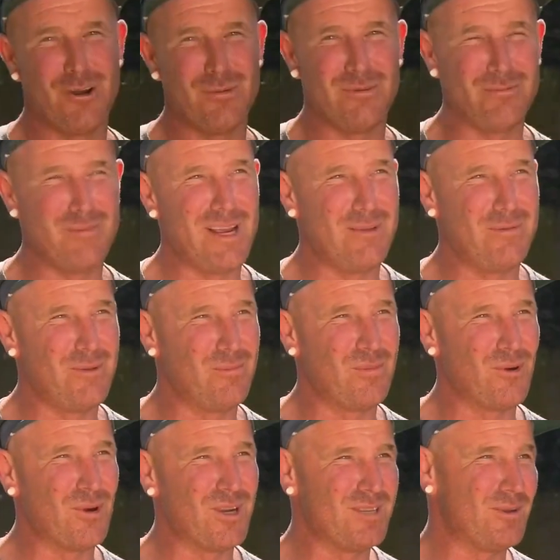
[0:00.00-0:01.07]
group of me and the
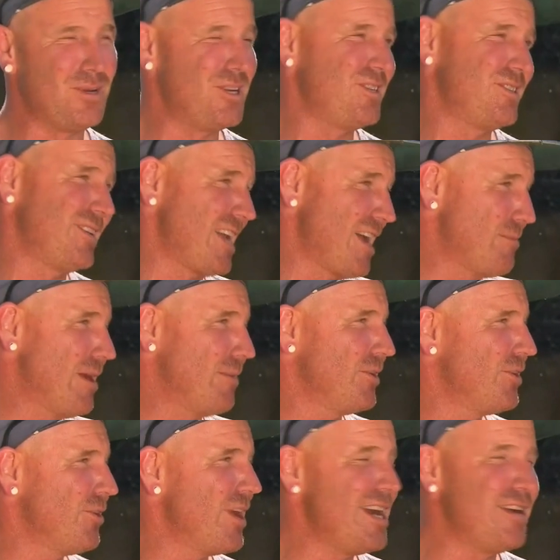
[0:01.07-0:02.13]
boys. We just come up
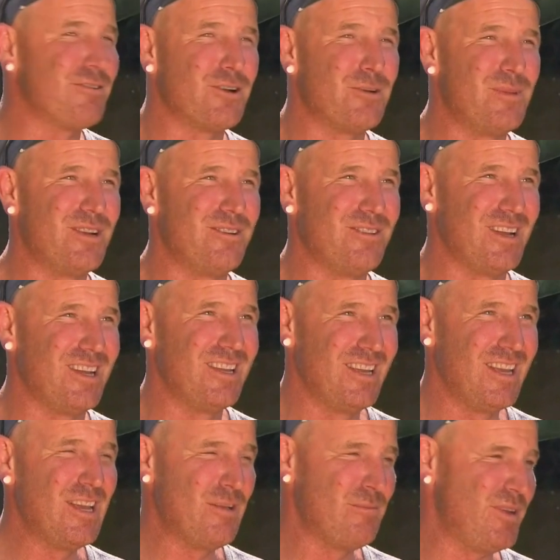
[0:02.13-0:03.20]
the creek for a bit of a
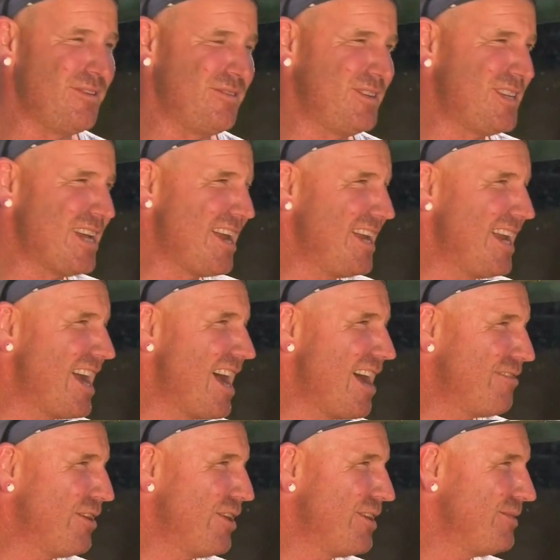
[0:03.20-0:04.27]
bit of a Sunday
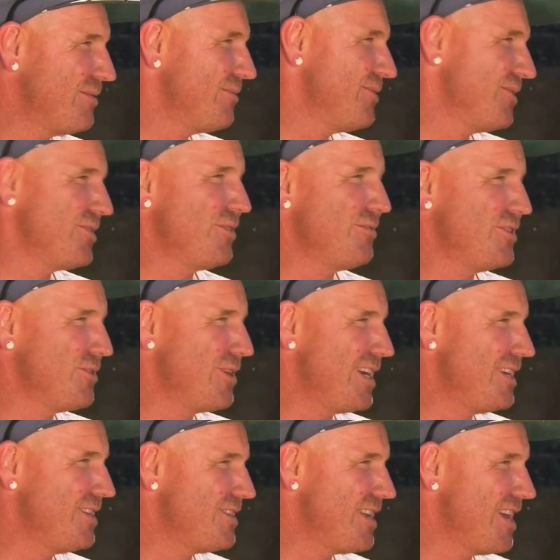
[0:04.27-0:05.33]
arvo, sort of a
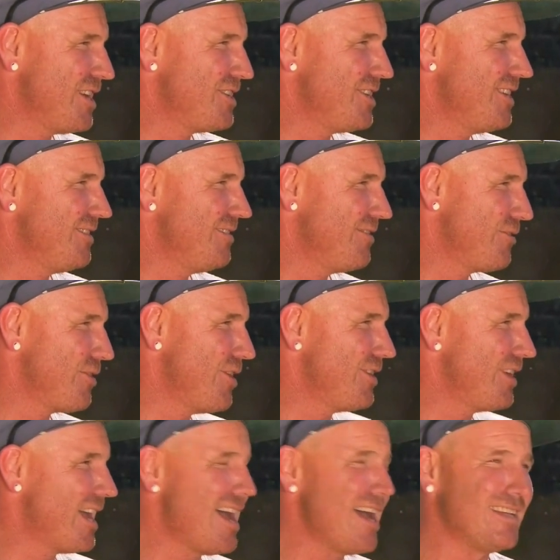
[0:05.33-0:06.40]
drinking session and
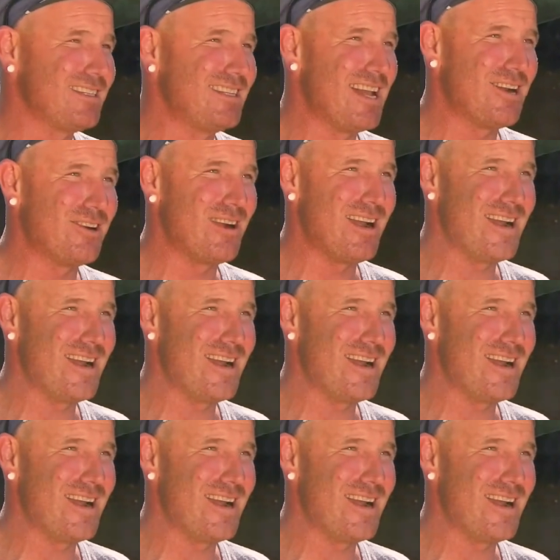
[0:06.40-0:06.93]
throw the cast net